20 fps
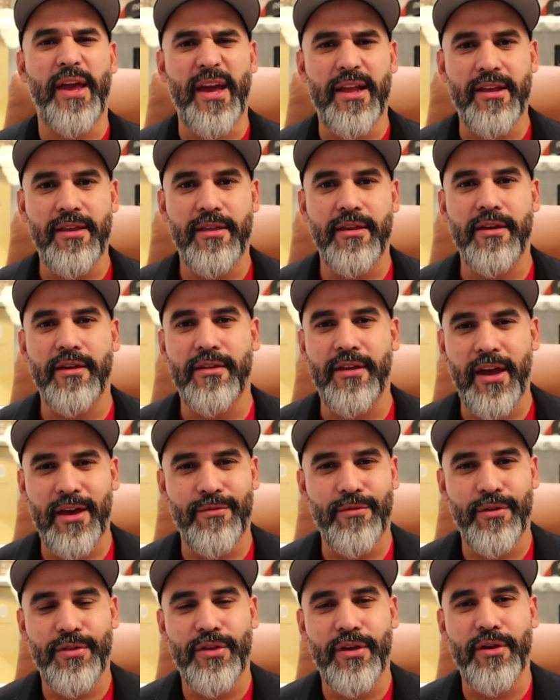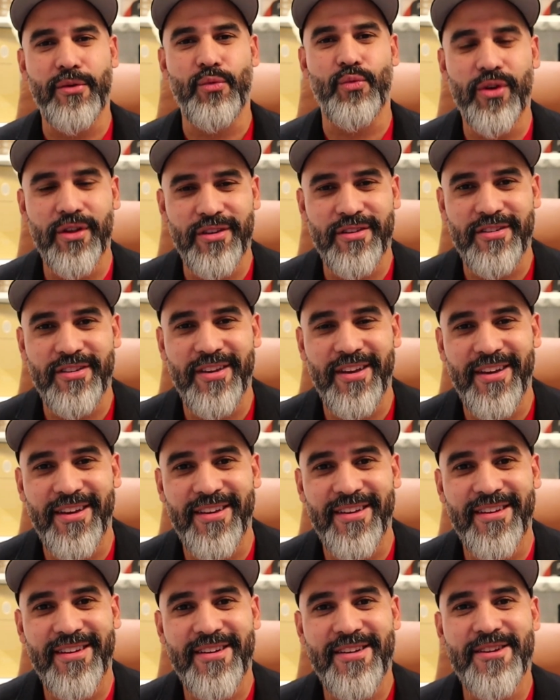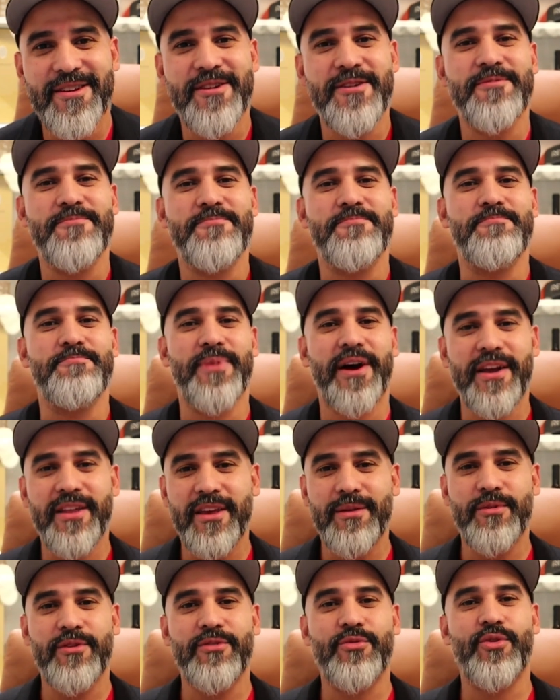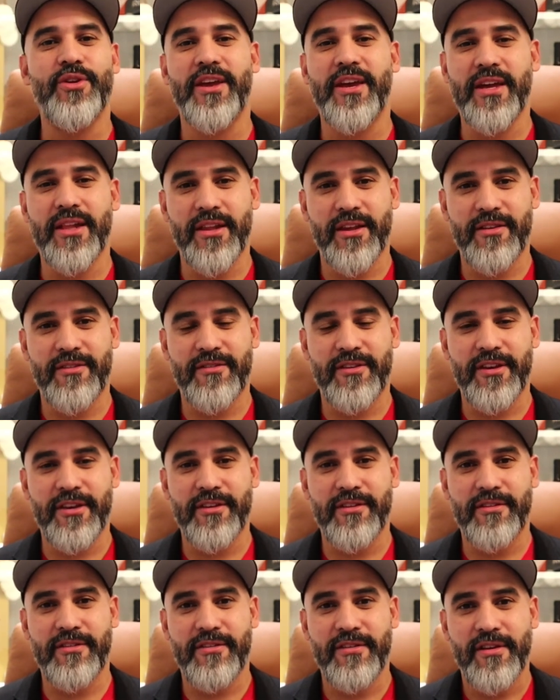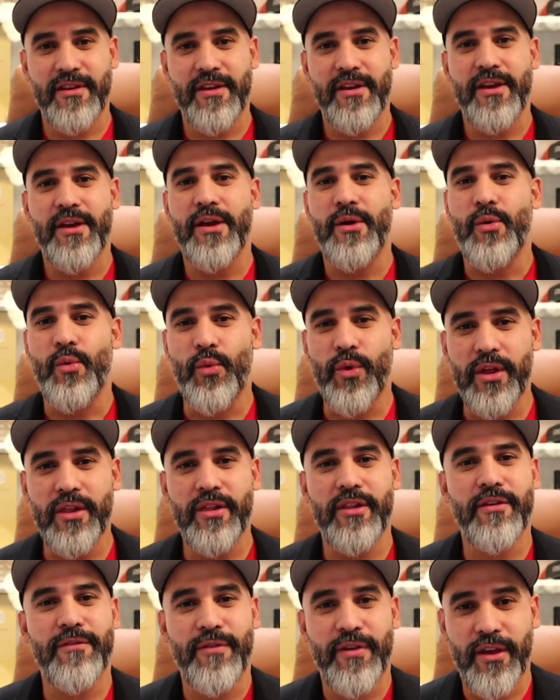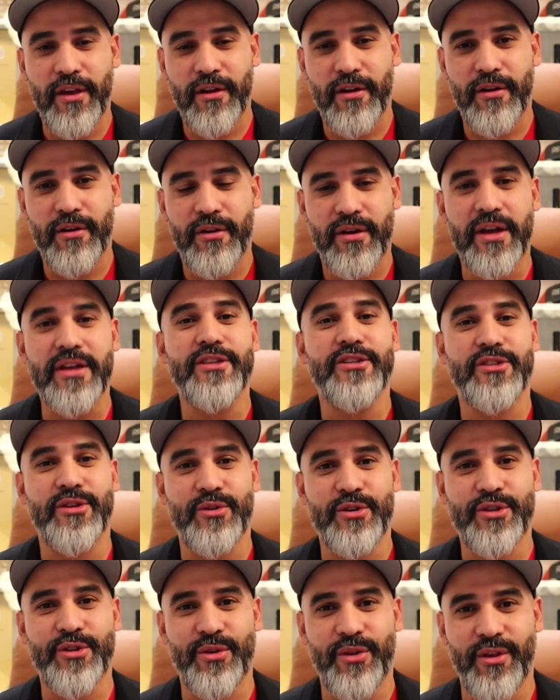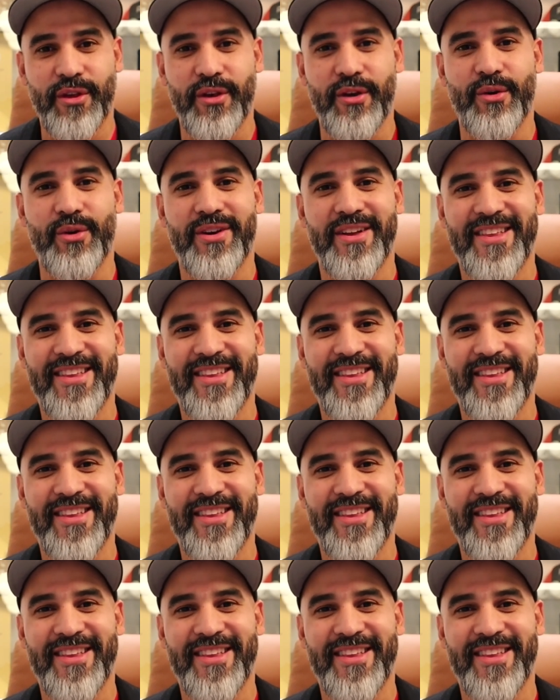anything and everything real estate. My name is Rene. We live here, so should you.